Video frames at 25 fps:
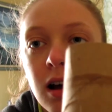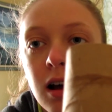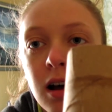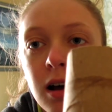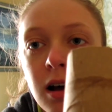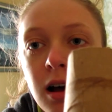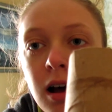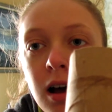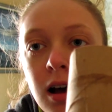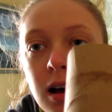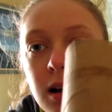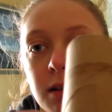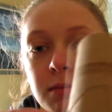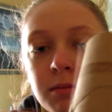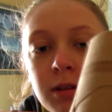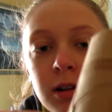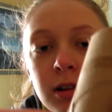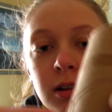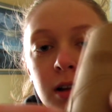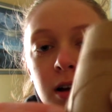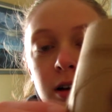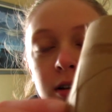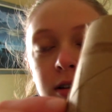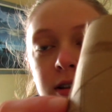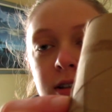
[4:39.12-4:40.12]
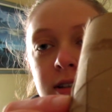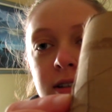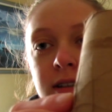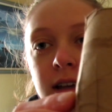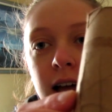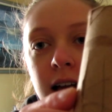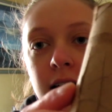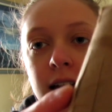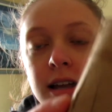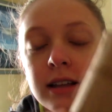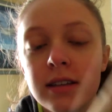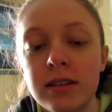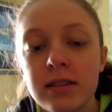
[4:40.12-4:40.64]
along the
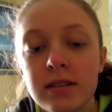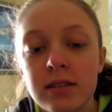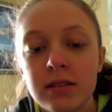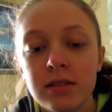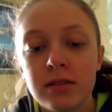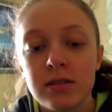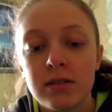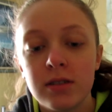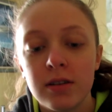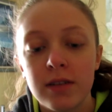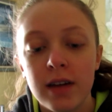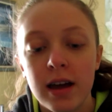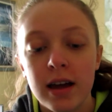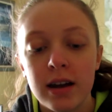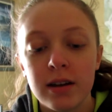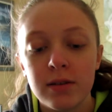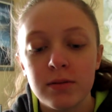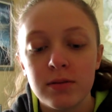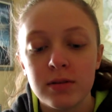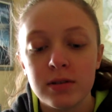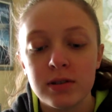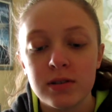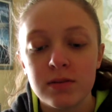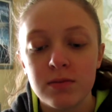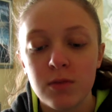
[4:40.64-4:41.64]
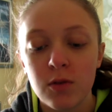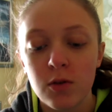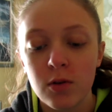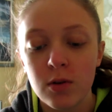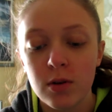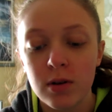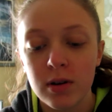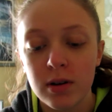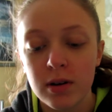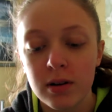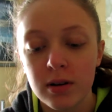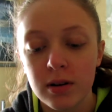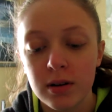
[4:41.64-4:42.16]
sides so that it was
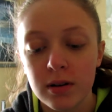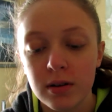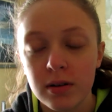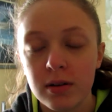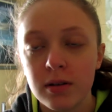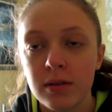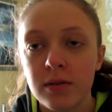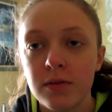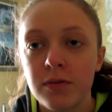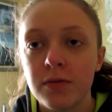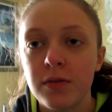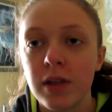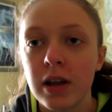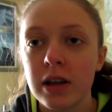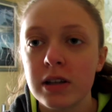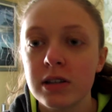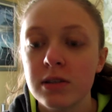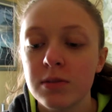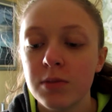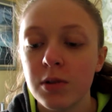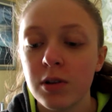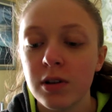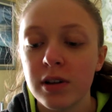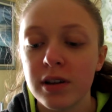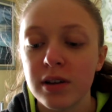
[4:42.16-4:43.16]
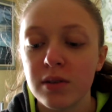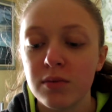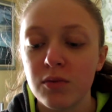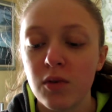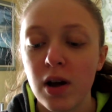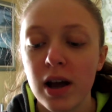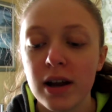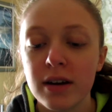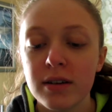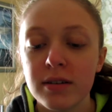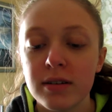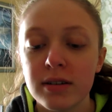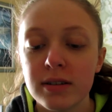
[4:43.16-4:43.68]
more flexible and
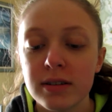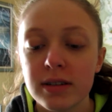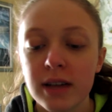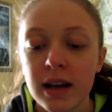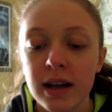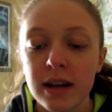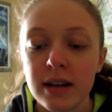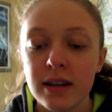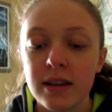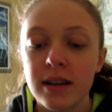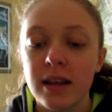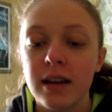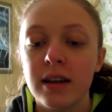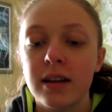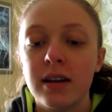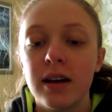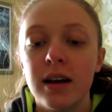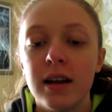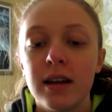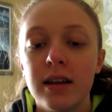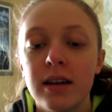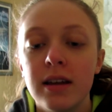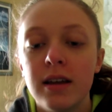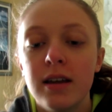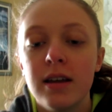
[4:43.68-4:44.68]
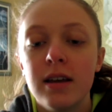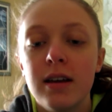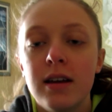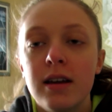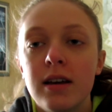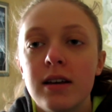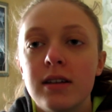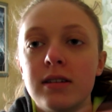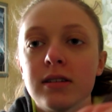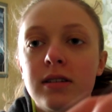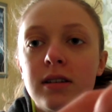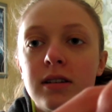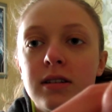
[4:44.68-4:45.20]
wider inside, and I cut
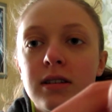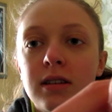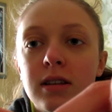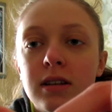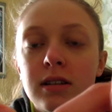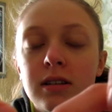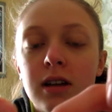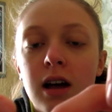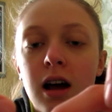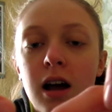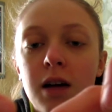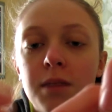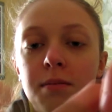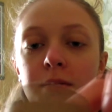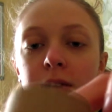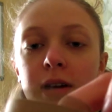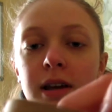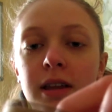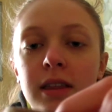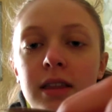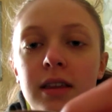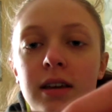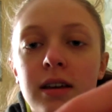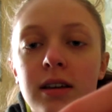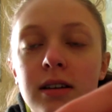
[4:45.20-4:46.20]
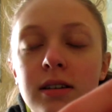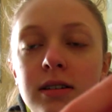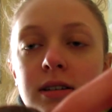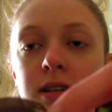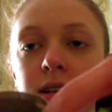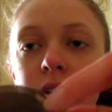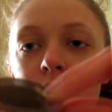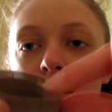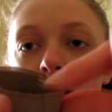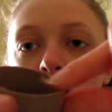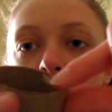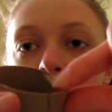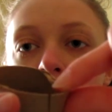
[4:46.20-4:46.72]
slits in the top like this
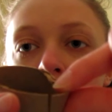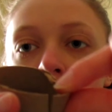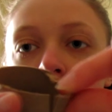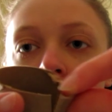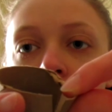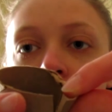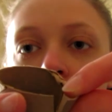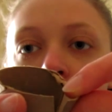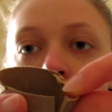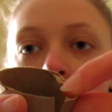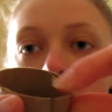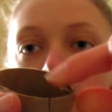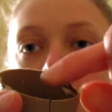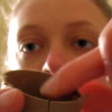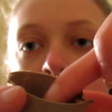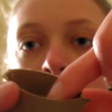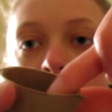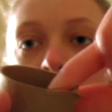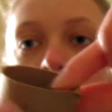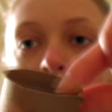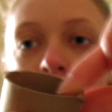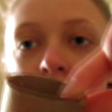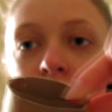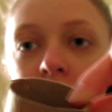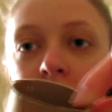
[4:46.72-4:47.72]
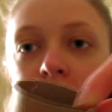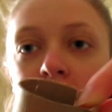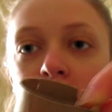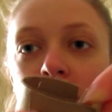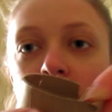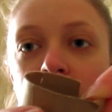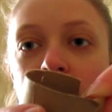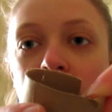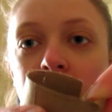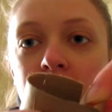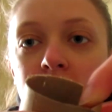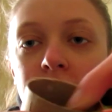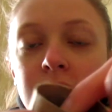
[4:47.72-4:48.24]
so that
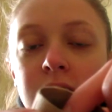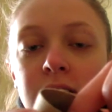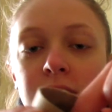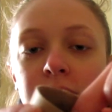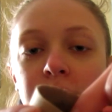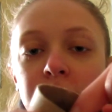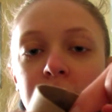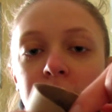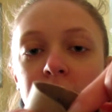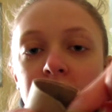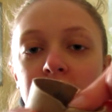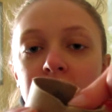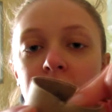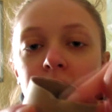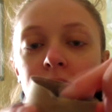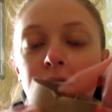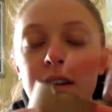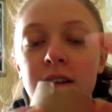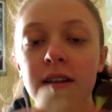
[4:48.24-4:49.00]
the egg could fit in.